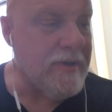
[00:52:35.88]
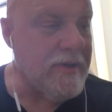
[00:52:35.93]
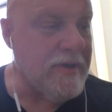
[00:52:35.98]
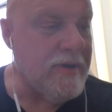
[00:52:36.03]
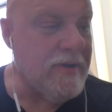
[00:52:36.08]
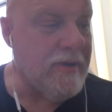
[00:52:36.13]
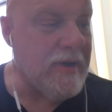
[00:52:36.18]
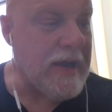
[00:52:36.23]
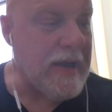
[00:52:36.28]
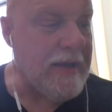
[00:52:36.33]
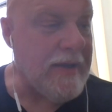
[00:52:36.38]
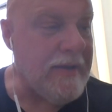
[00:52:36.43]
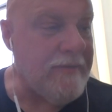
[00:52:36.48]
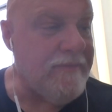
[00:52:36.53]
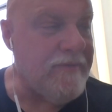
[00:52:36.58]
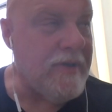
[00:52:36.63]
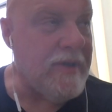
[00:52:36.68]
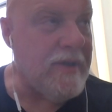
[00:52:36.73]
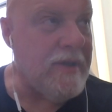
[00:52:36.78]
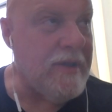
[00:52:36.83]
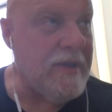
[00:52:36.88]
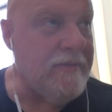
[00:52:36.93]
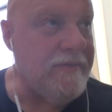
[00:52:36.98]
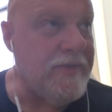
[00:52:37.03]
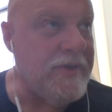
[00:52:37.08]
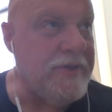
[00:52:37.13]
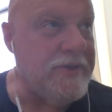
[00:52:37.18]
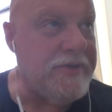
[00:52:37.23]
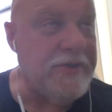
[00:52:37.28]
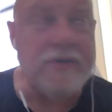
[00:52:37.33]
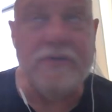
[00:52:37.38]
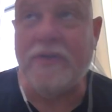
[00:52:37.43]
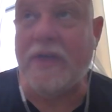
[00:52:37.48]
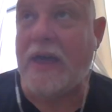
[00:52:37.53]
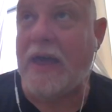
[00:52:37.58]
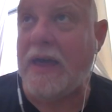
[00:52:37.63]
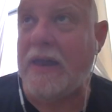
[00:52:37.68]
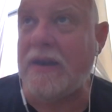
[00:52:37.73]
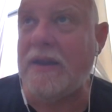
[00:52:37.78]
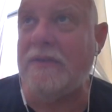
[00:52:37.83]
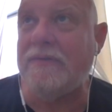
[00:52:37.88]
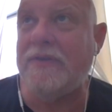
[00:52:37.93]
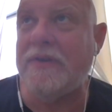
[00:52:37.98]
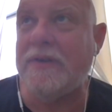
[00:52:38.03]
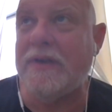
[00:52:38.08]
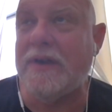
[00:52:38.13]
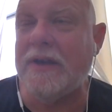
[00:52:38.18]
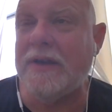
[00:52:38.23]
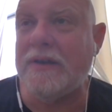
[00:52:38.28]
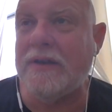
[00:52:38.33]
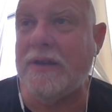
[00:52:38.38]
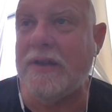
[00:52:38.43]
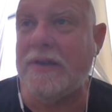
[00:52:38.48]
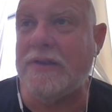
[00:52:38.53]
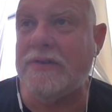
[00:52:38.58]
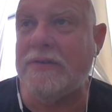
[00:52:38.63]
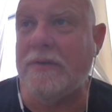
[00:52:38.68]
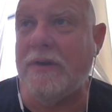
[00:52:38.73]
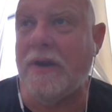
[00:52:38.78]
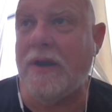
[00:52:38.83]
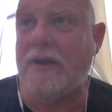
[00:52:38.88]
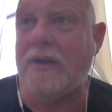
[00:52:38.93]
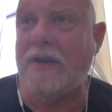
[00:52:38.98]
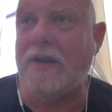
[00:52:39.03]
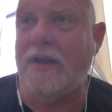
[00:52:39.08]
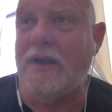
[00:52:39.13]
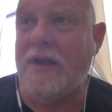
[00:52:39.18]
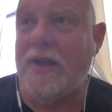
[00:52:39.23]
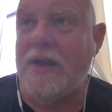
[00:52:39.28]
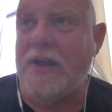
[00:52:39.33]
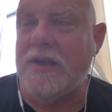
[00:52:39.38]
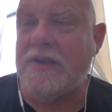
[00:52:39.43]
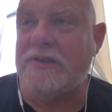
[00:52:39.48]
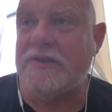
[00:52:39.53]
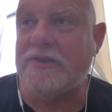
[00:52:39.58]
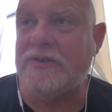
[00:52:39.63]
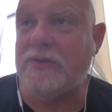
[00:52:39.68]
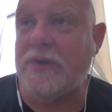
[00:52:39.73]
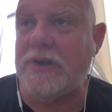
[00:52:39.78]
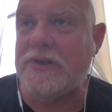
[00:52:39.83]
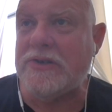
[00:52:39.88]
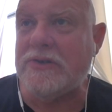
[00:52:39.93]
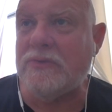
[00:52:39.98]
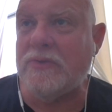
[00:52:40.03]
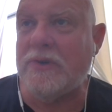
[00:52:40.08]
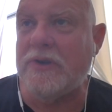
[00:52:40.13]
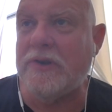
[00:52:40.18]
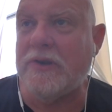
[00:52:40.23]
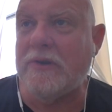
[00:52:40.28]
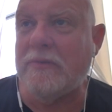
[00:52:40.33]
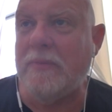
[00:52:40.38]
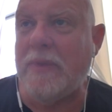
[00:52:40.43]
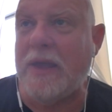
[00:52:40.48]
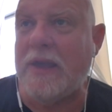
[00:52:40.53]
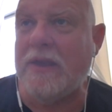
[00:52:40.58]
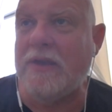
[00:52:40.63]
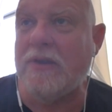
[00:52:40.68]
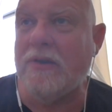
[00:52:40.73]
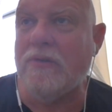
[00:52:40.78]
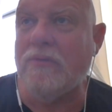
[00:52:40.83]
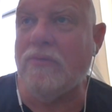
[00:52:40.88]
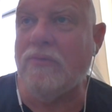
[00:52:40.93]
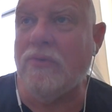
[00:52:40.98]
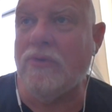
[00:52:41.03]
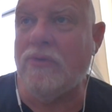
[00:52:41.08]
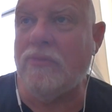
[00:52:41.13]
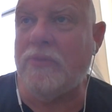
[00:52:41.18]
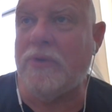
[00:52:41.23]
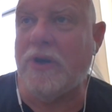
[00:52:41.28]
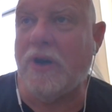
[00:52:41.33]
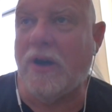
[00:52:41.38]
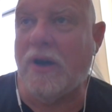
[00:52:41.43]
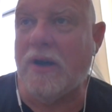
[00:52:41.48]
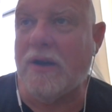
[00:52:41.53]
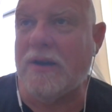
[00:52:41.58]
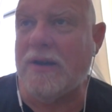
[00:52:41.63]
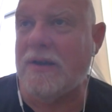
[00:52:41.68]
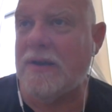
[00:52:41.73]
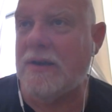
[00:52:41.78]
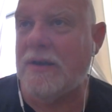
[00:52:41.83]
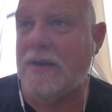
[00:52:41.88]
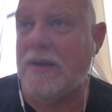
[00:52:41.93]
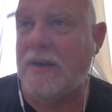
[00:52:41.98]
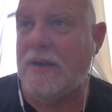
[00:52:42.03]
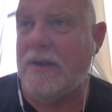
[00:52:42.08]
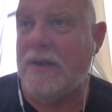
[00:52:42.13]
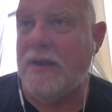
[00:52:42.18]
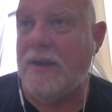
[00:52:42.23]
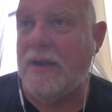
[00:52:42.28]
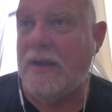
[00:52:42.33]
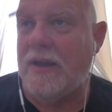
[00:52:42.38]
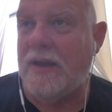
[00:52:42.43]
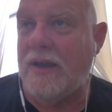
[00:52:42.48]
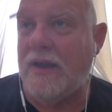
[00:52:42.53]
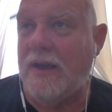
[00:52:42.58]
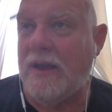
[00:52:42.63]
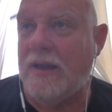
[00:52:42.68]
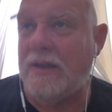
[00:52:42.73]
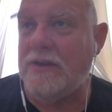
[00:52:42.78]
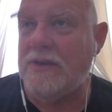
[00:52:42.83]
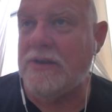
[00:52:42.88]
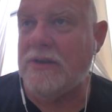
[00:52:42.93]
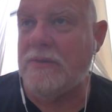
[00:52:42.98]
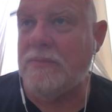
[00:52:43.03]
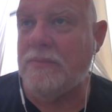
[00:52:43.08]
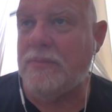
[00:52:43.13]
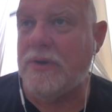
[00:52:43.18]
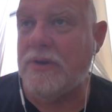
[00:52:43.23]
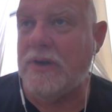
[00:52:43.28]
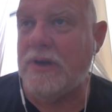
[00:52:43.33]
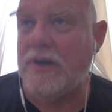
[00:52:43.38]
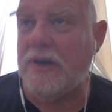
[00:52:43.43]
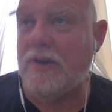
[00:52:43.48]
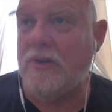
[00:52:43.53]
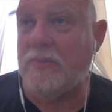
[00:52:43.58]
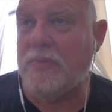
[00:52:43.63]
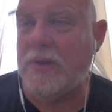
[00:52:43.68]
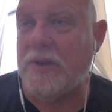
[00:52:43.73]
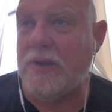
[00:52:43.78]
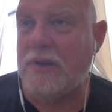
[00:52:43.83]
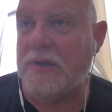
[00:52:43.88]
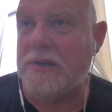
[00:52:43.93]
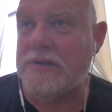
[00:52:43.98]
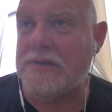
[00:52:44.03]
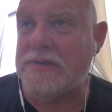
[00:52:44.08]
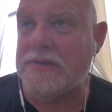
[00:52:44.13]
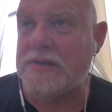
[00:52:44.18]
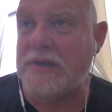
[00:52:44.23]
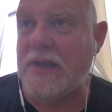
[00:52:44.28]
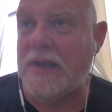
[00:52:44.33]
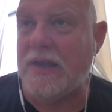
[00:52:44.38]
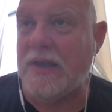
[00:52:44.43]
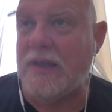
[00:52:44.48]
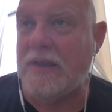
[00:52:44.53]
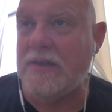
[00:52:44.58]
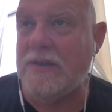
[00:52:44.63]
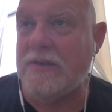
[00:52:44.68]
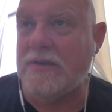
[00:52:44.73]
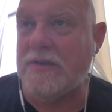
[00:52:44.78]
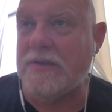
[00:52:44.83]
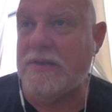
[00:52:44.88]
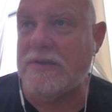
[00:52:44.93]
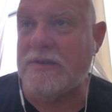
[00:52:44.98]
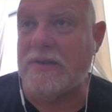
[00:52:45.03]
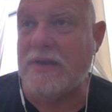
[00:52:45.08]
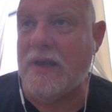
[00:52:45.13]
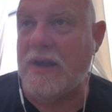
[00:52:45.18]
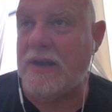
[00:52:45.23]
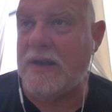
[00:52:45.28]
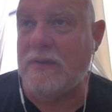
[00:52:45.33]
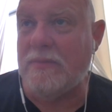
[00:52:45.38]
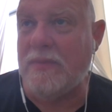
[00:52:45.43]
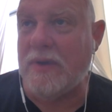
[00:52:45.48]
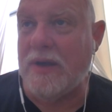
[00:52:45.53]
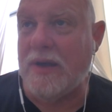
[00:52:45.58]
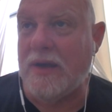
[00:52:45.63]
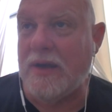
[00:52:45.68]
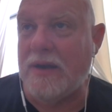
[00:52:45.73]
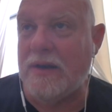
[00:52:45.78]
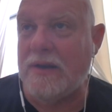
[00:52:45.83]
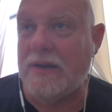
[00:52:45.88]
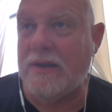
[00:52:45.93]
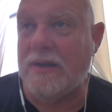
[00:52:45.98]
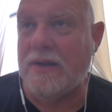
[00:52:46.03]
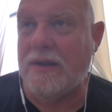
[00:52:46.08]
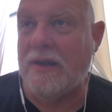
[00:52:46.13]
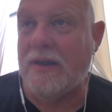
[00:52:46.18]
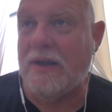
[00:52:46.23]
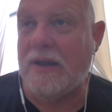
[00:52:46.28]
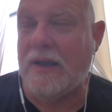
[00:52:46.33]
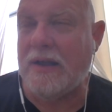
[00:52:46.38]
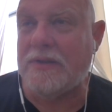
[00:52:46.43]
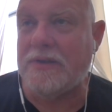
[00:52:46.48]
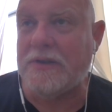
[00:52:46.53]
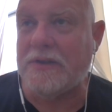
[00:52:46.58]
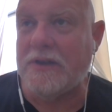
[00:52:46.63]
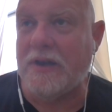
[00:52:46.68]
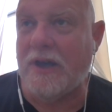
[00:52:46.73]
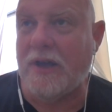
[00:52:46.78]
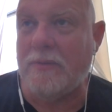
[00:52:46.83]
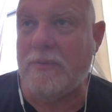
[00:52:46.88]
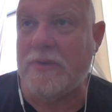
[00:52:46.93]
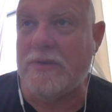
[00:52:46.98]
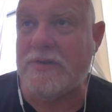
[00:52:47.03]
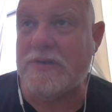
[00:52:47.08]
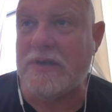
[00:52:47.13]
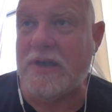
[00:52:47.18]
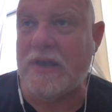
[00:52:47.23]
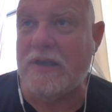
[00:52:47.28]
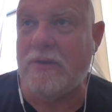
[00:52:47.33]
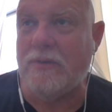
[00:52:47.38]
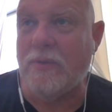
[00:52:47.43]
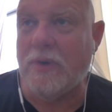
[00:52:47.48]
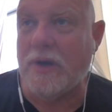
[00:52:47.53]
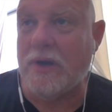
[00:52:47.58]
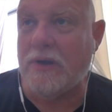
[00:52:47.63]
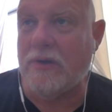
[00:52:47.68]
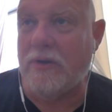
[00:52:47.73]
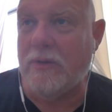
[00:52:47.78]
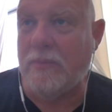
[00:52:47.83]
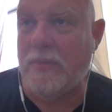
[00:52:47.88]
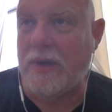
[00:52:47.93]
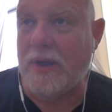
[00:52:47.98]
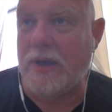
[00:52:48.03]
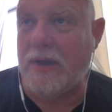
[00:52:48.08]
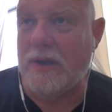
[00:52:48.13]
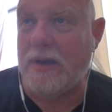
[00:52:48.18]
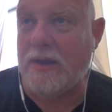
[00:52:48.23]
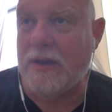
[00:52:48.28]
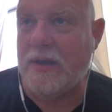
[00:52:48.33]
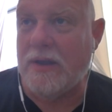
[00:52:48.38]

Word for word: You know, if if you do that, if you get into a situation where you can make your room dark and you can put in earplugs and you can just get in bed at the time you say you want to go to bed,